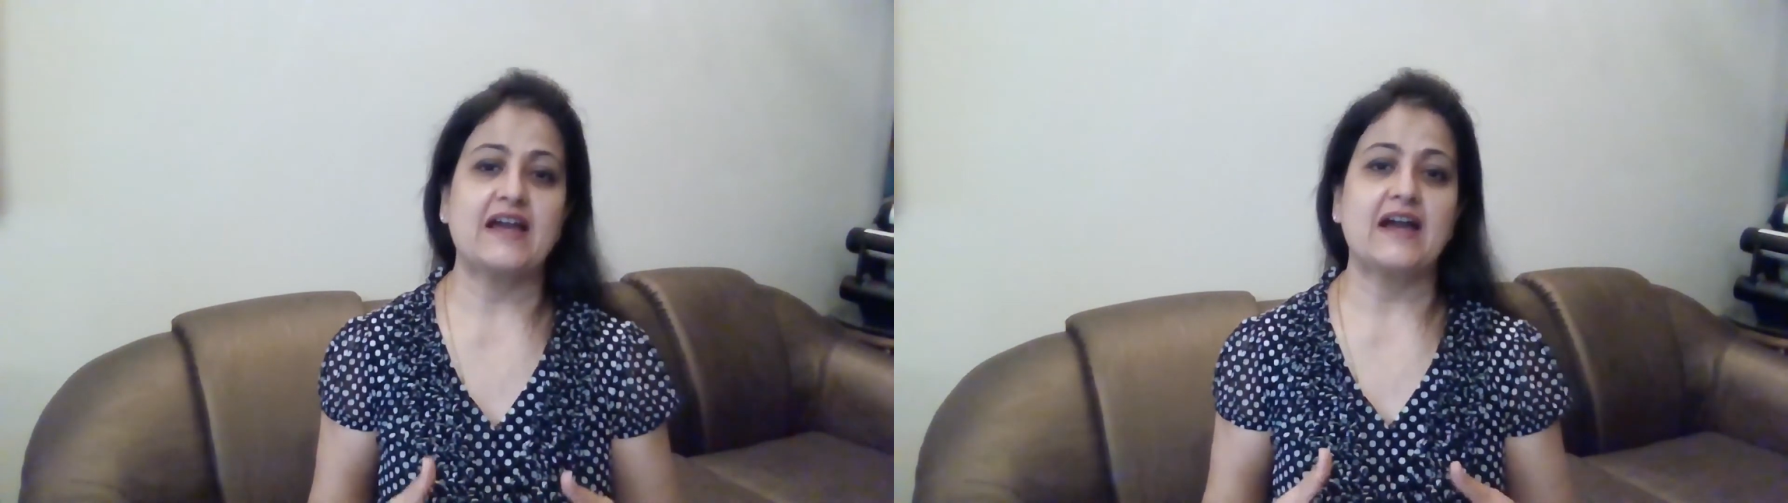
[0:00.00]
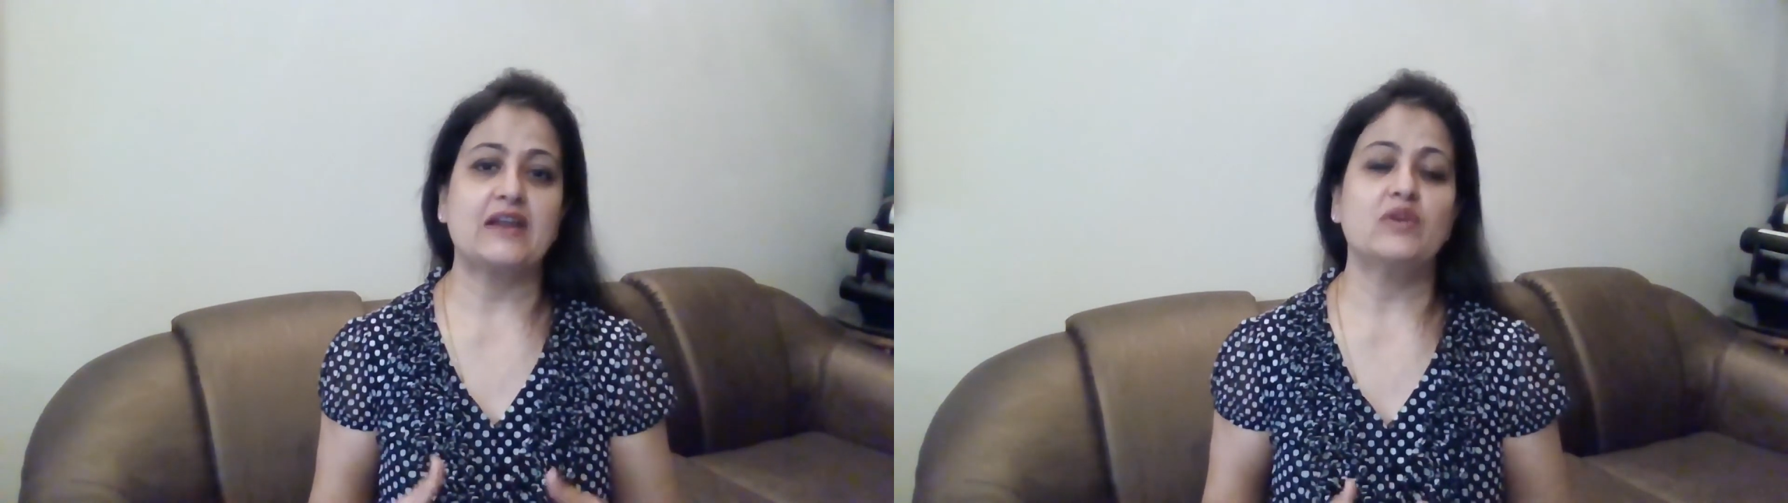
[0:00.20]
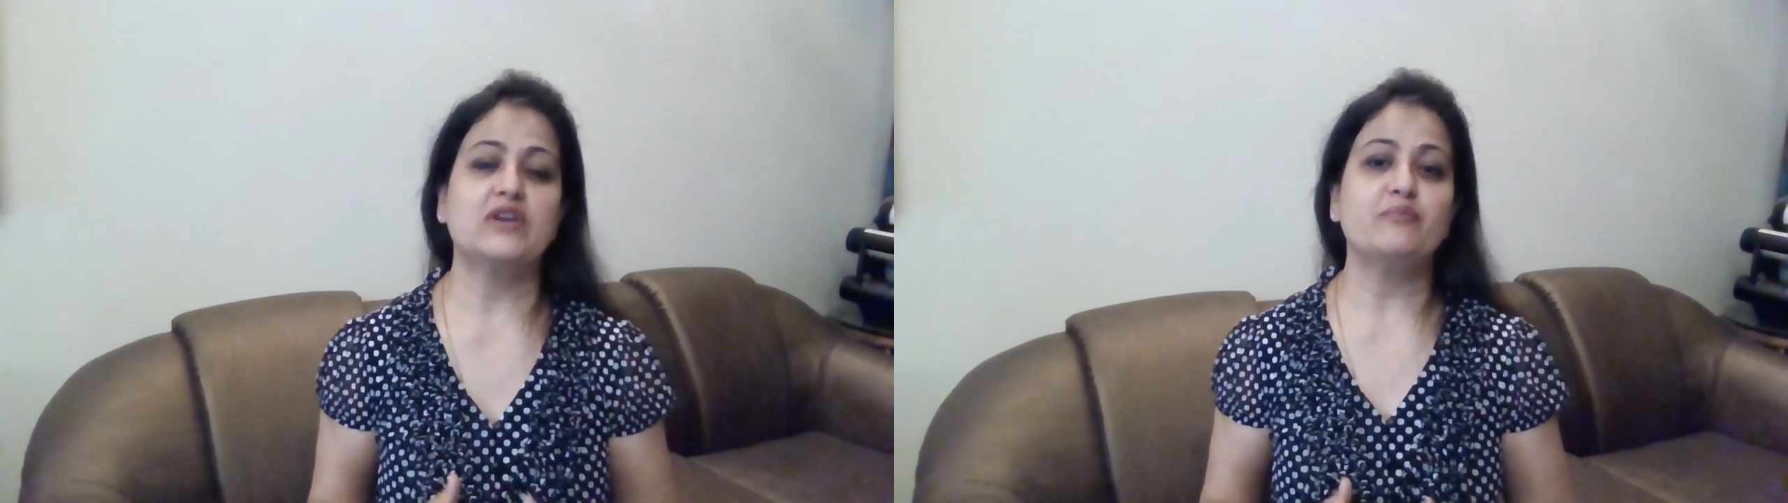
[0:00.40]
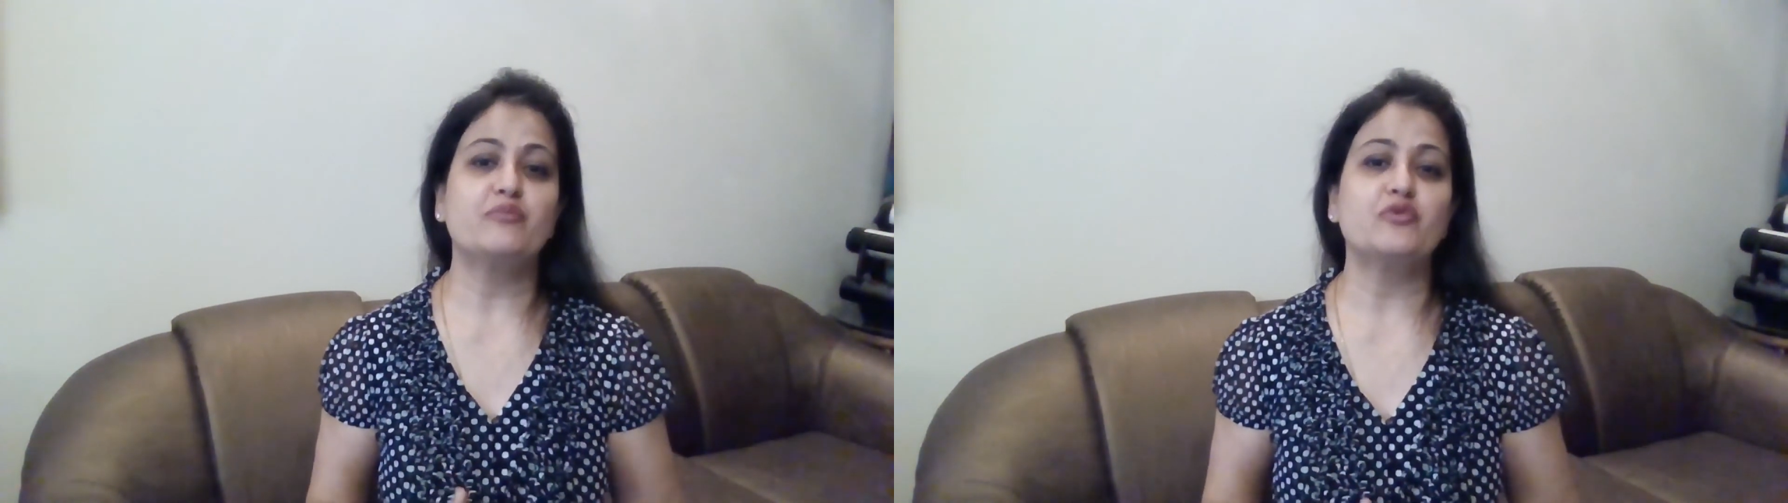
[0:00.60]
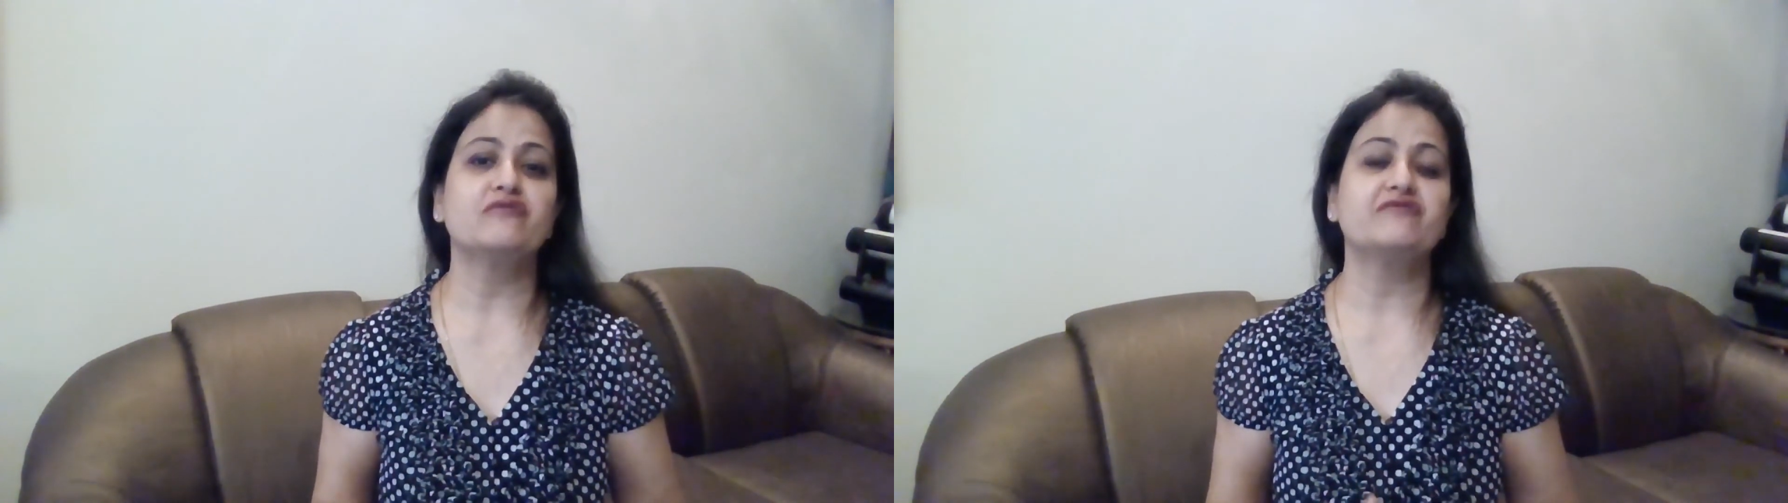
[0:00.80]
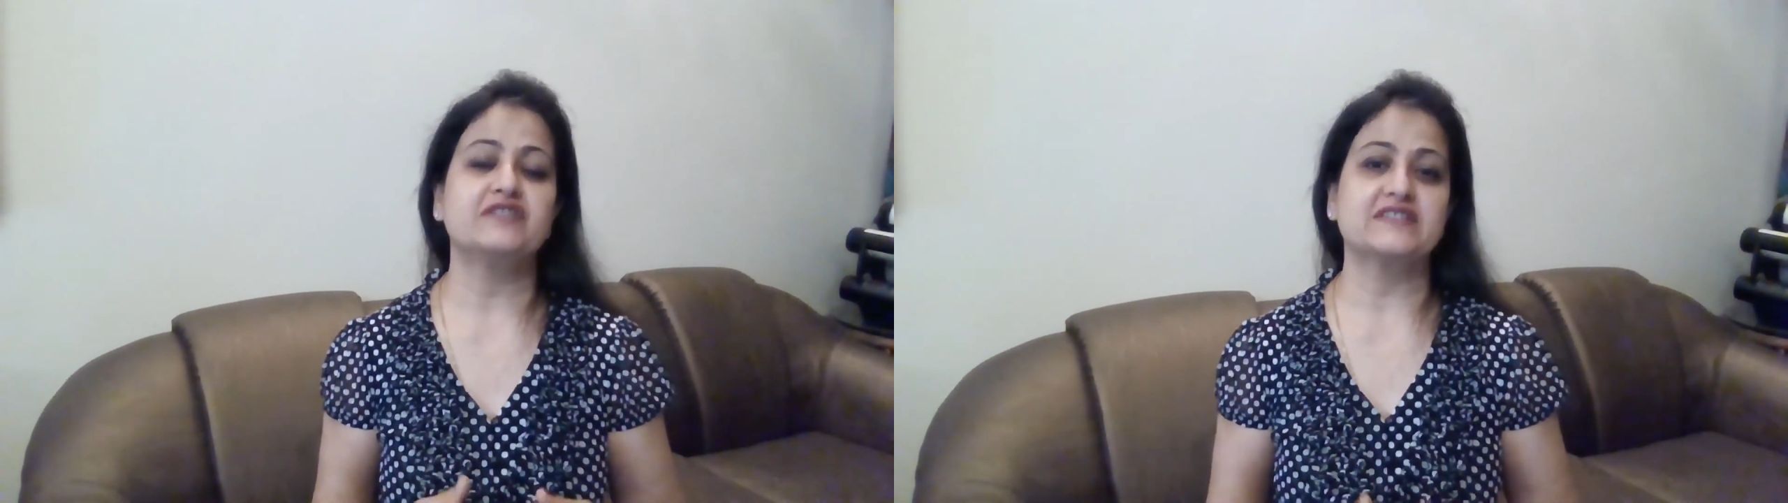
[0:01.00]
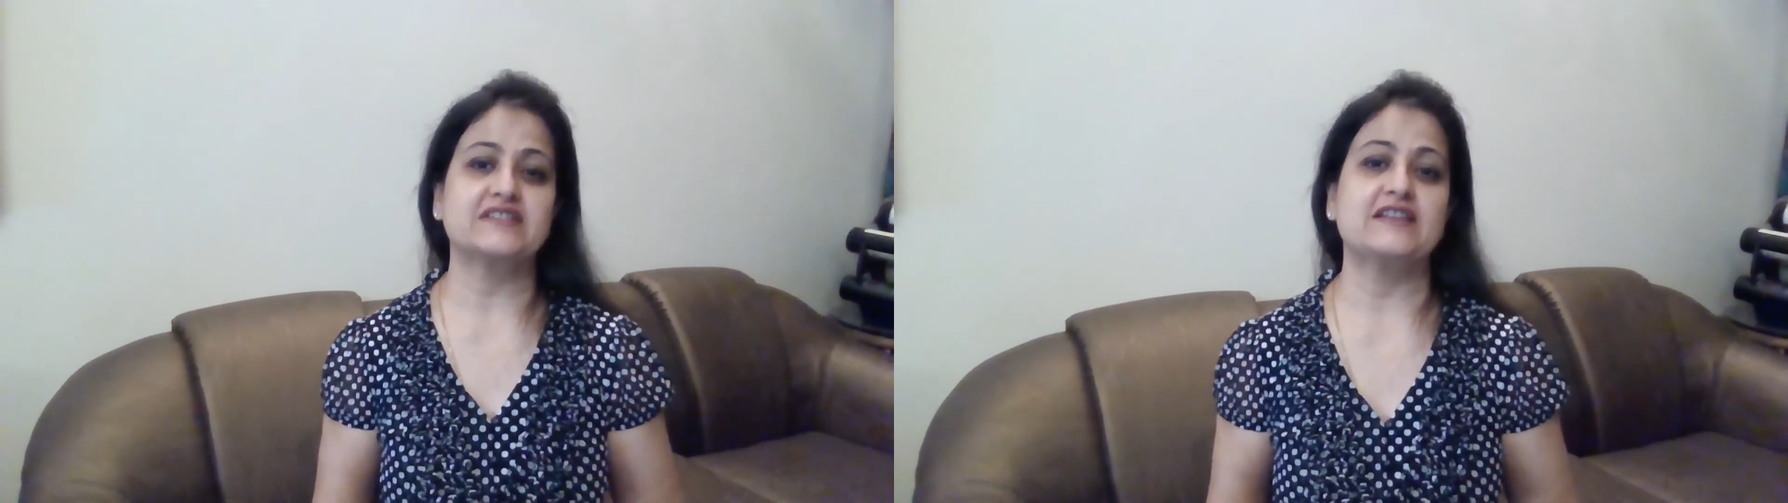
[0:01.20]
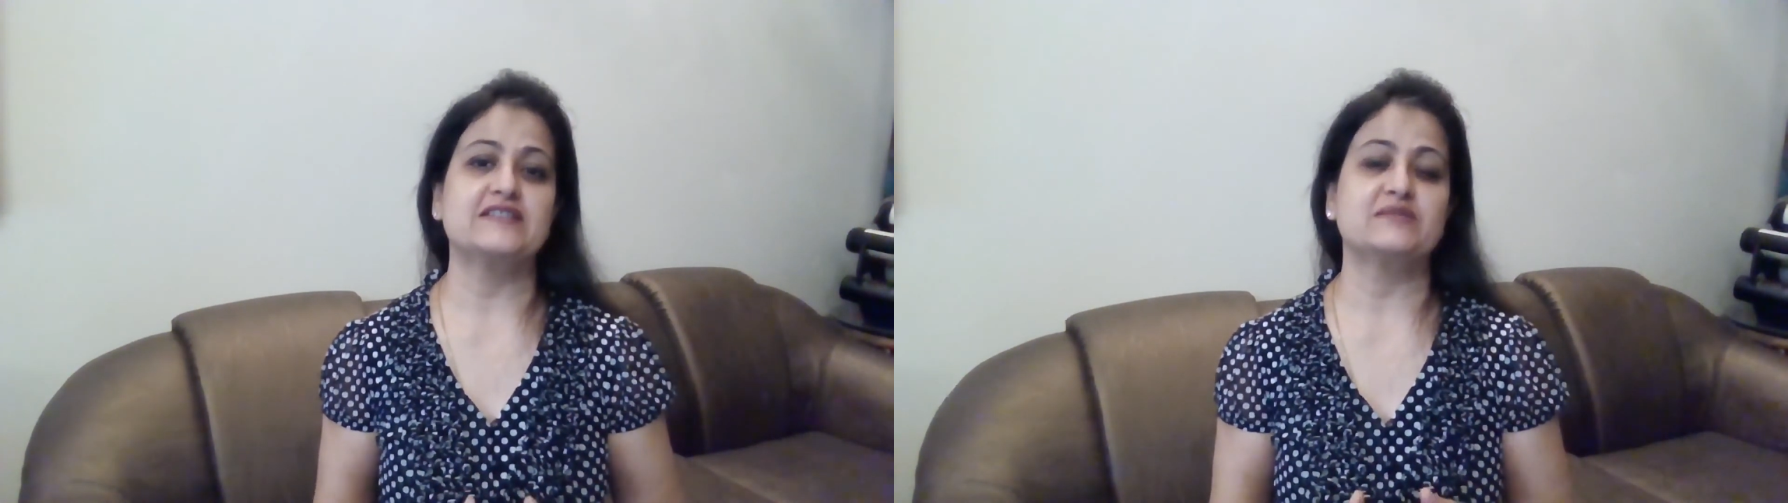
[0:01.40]
and will improve the
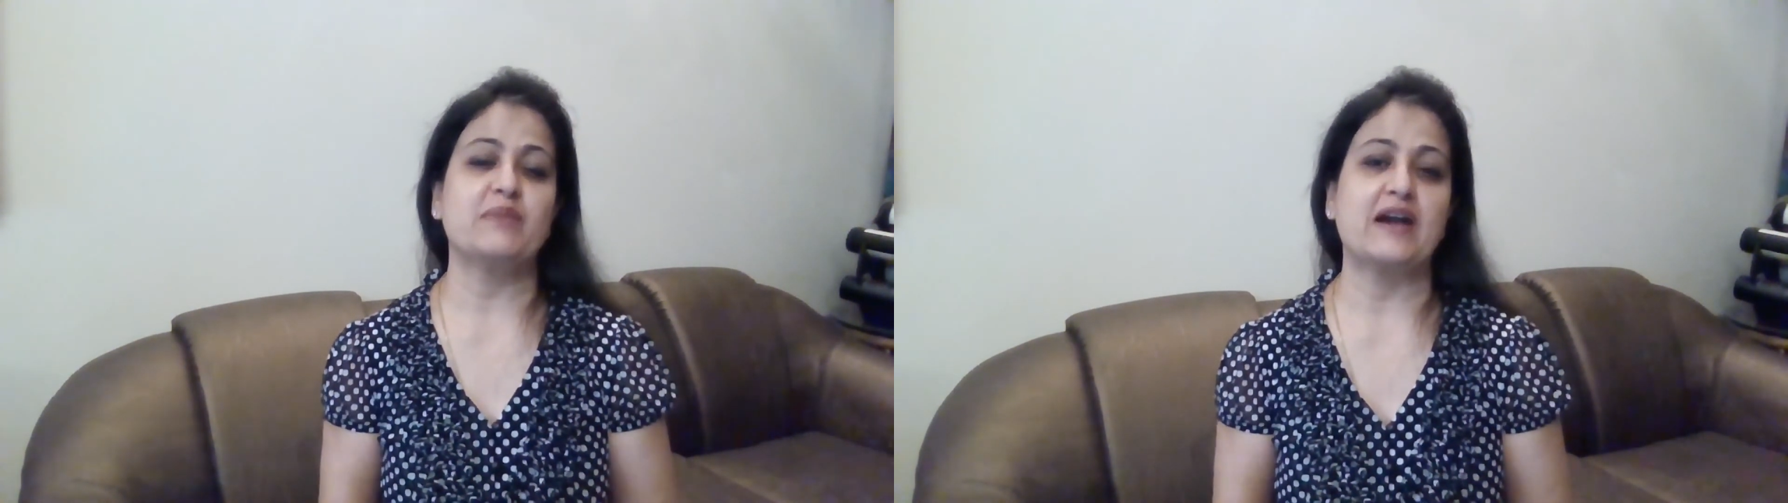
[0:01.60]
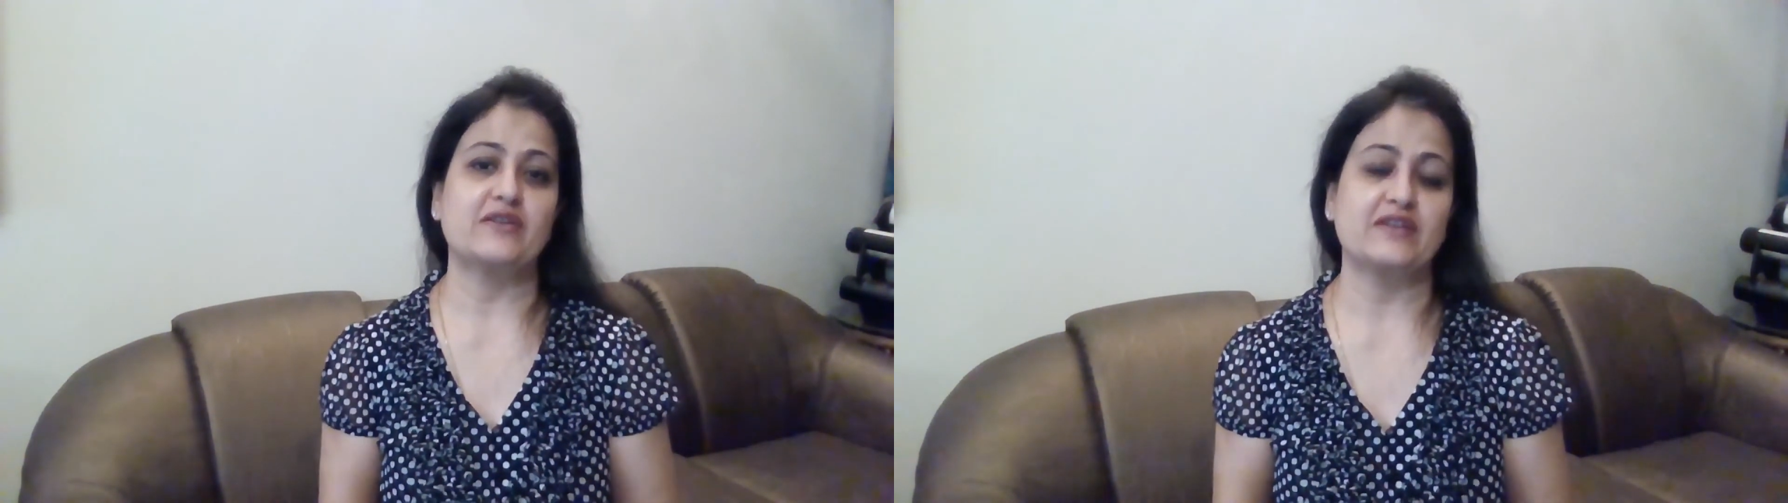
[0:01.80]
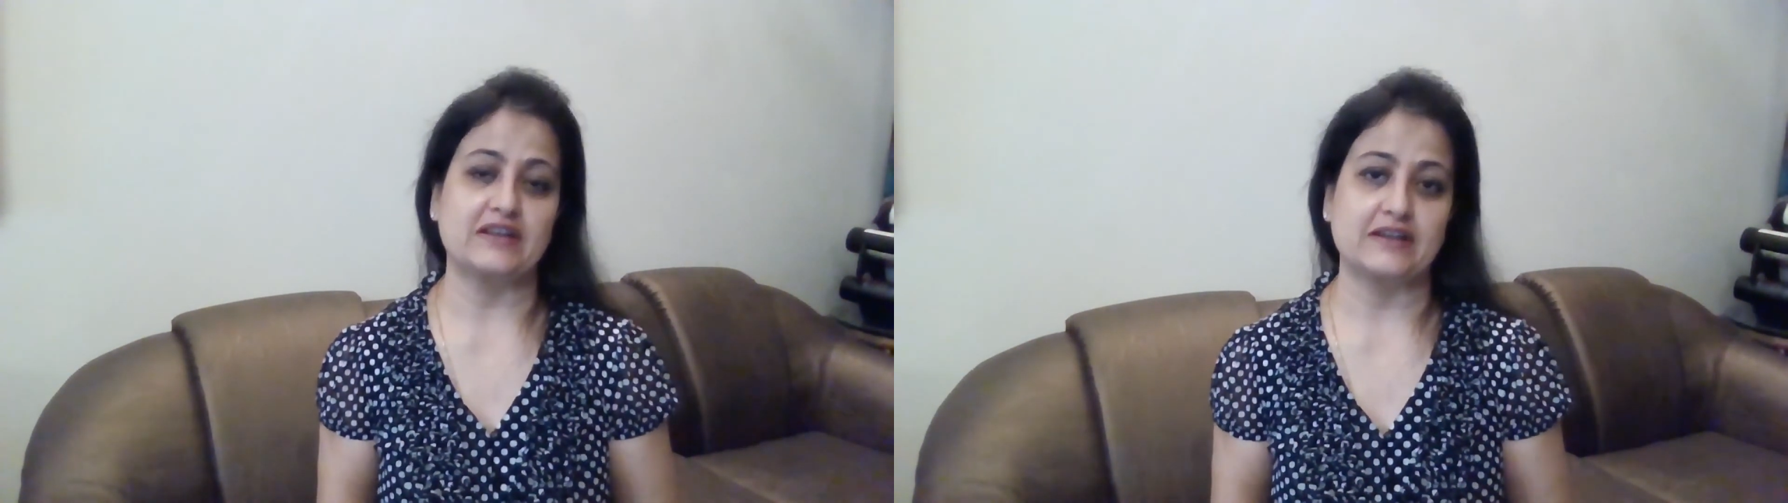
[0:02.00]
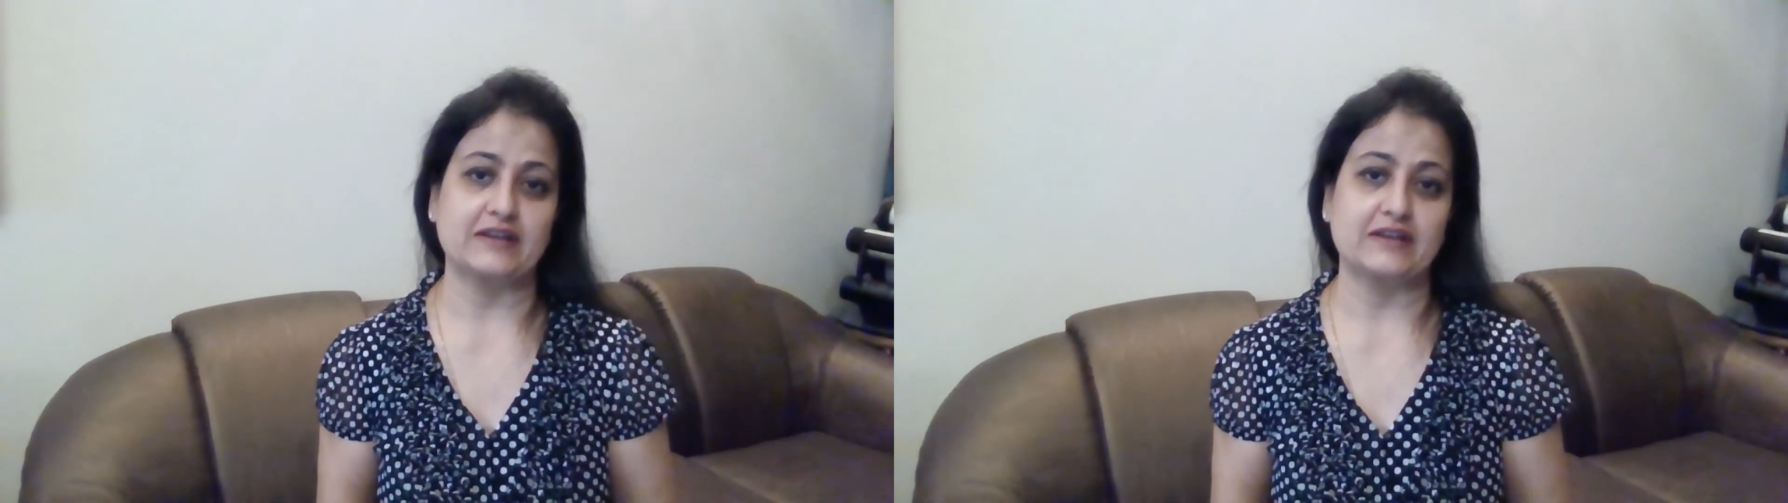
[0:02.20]
skin's barrier.